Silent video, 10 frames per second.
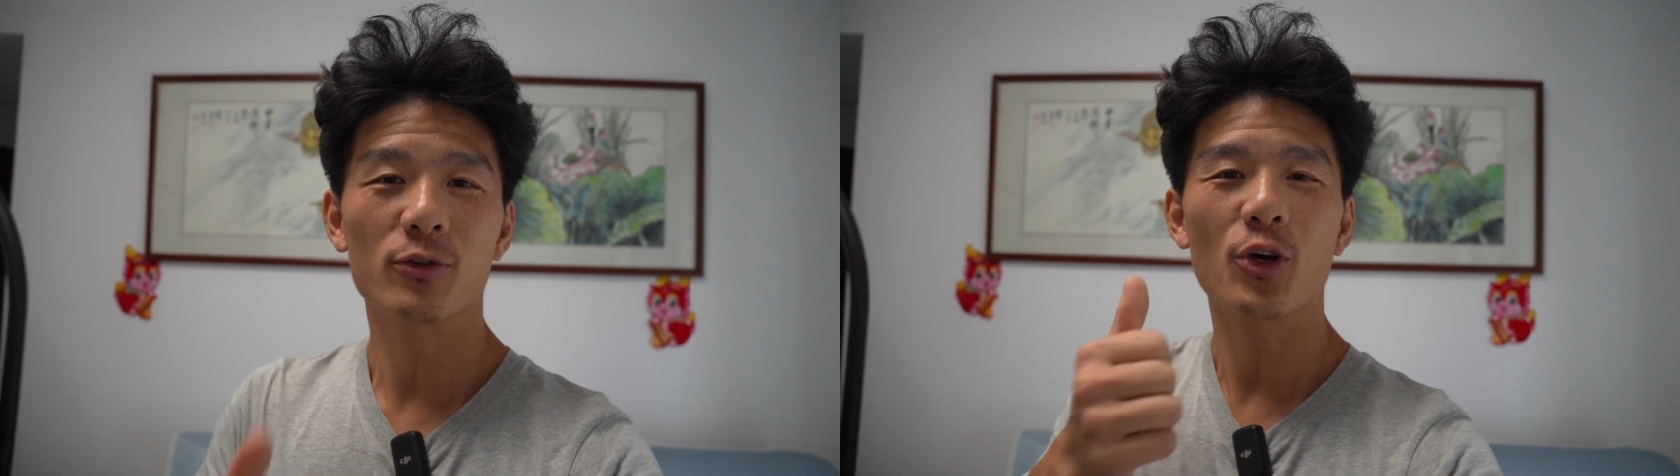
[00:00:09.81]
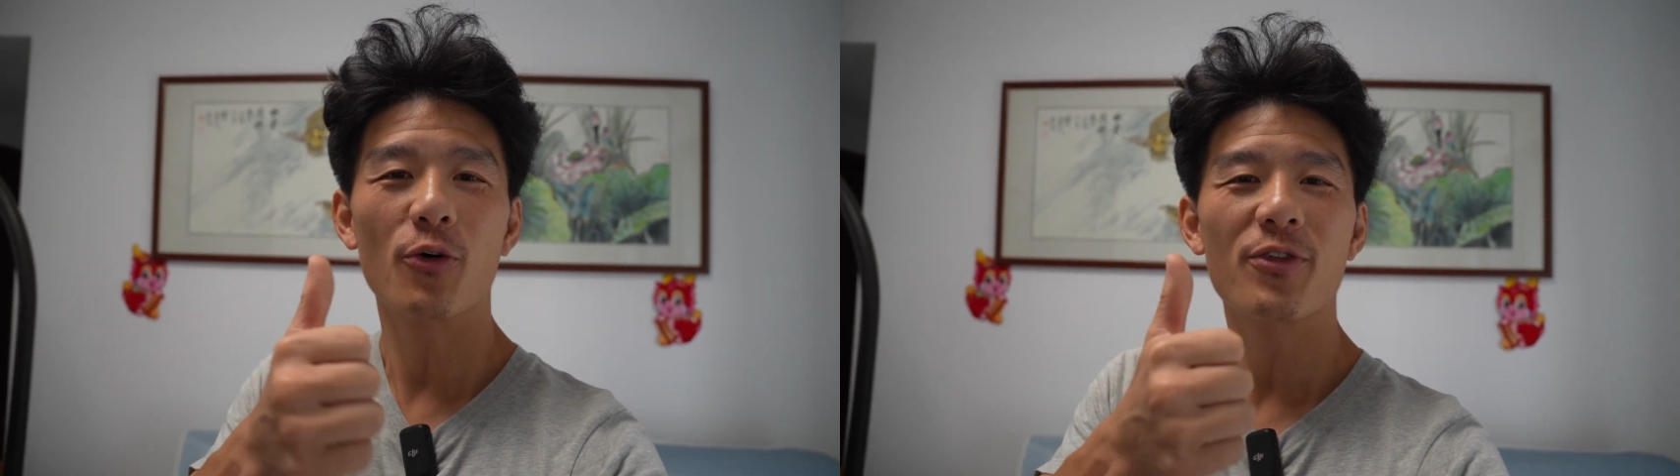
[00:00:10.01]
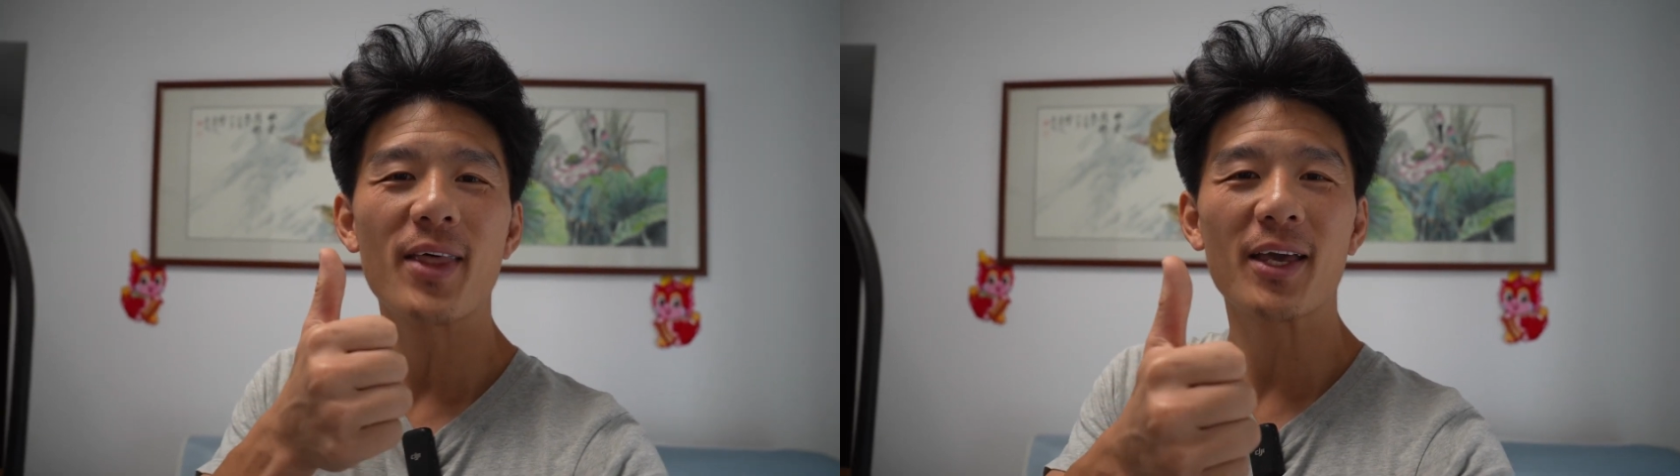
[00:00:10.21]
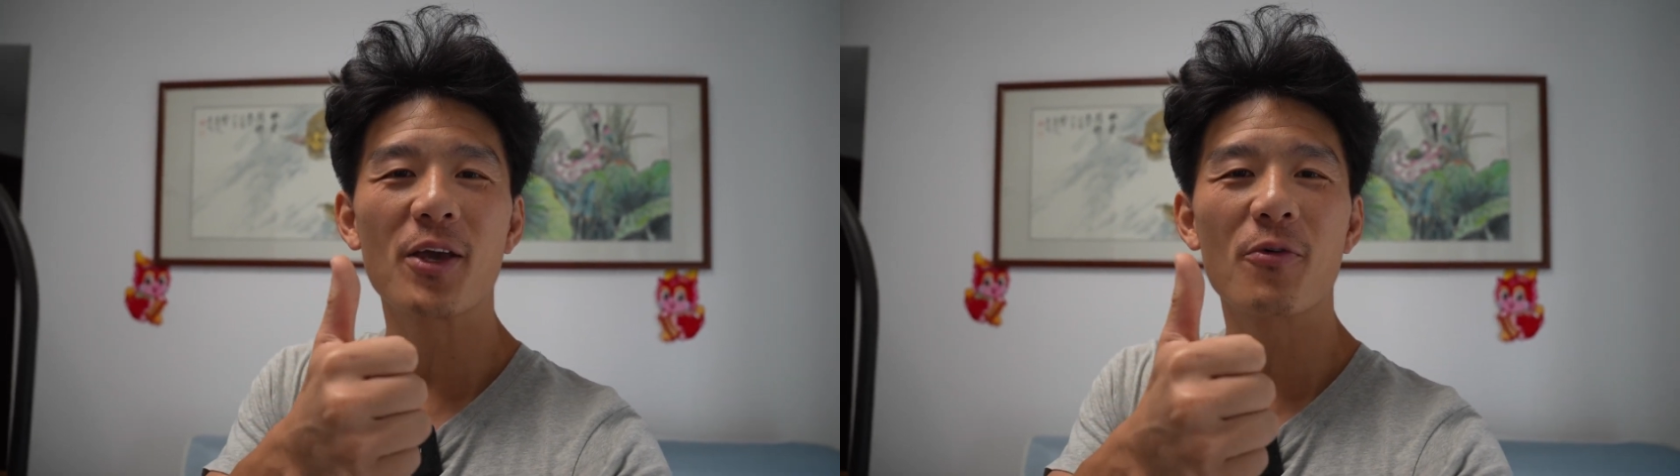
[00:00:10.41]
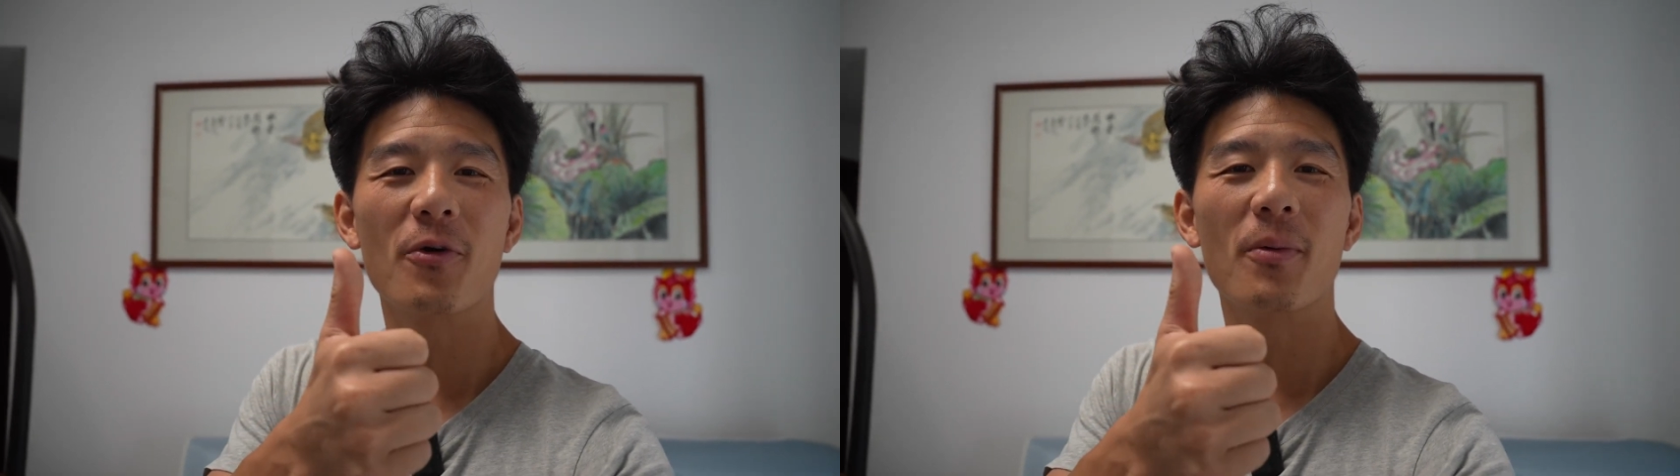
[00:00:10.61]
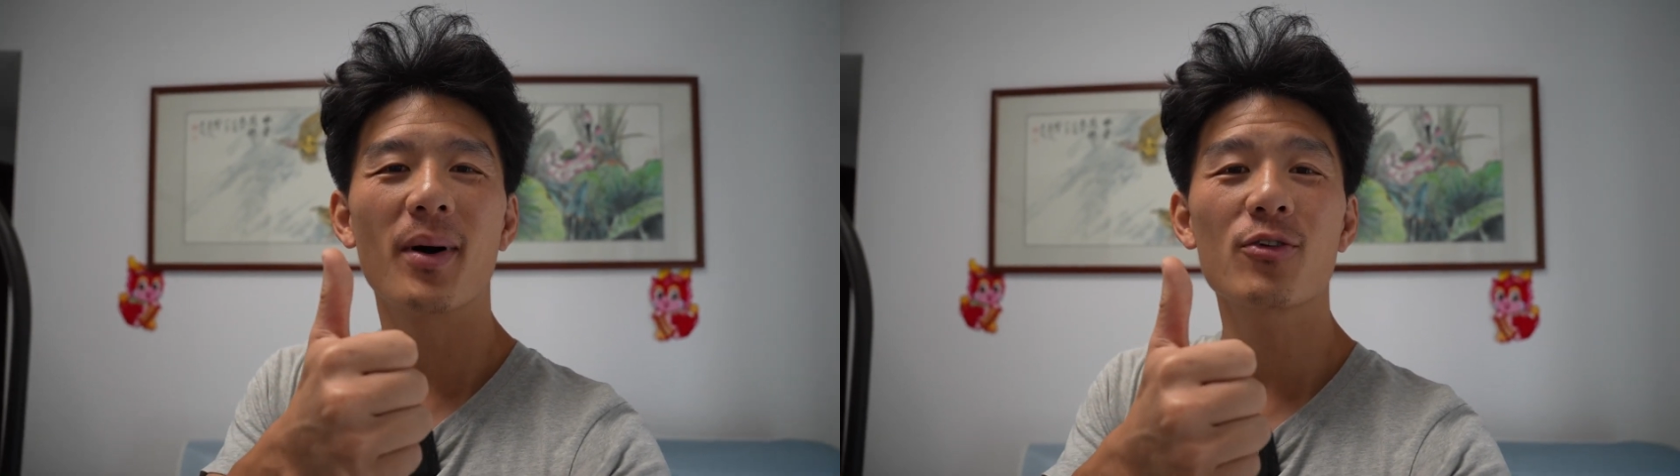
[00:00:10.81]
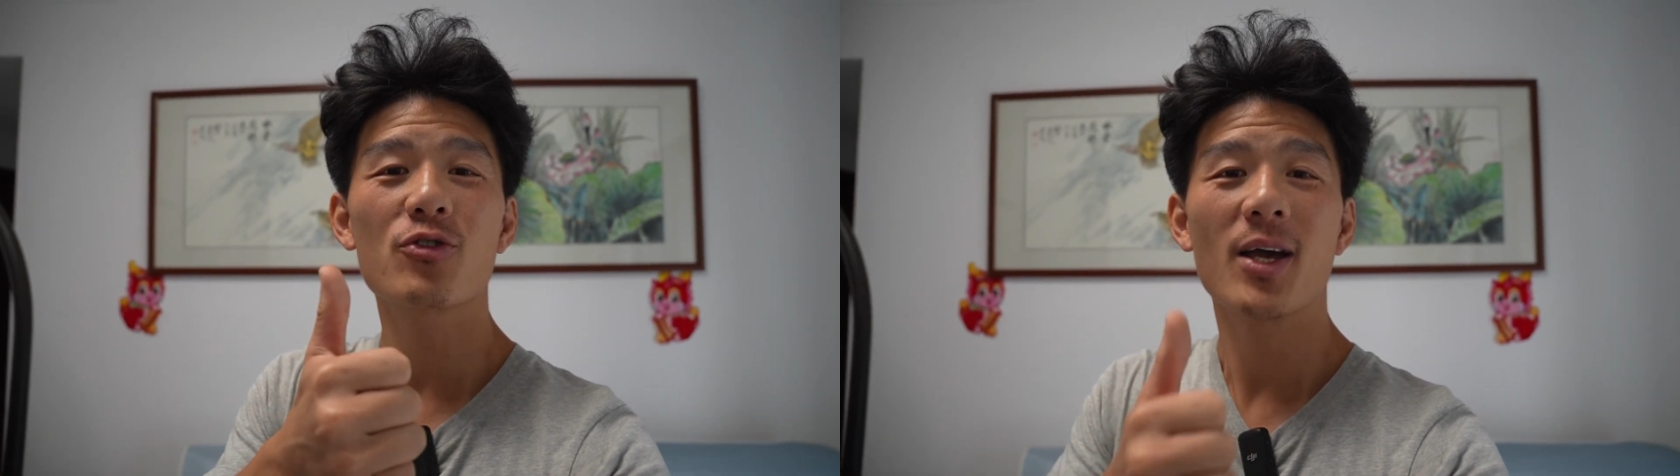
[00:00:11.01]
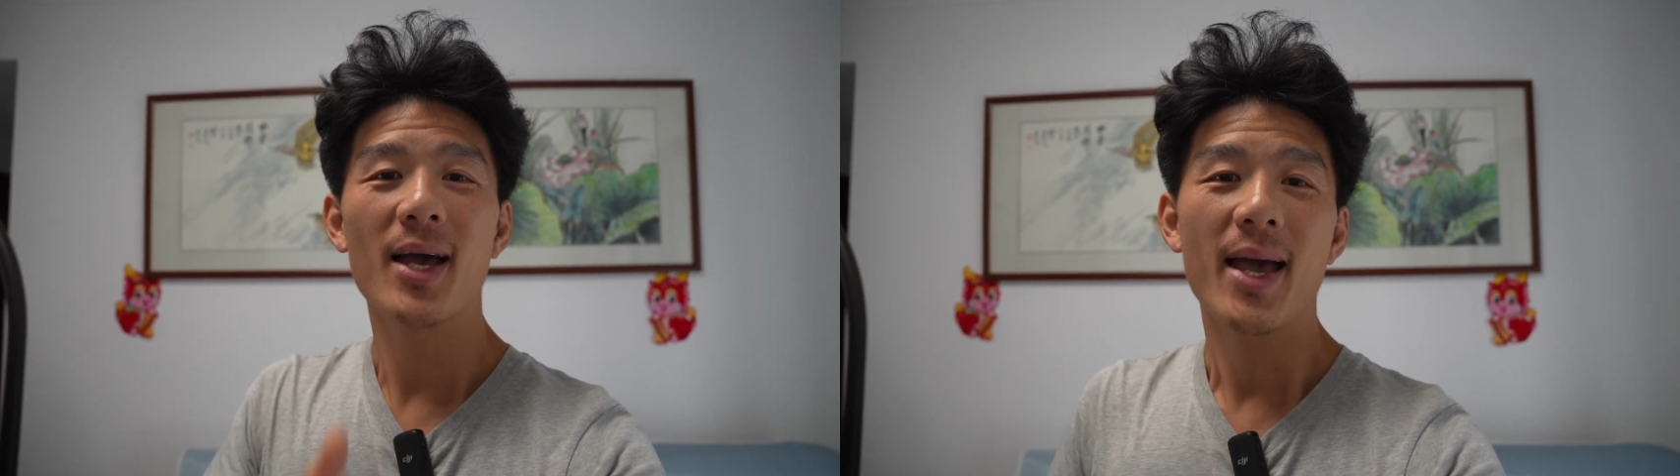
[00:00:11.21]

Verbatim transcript: so thank you very much.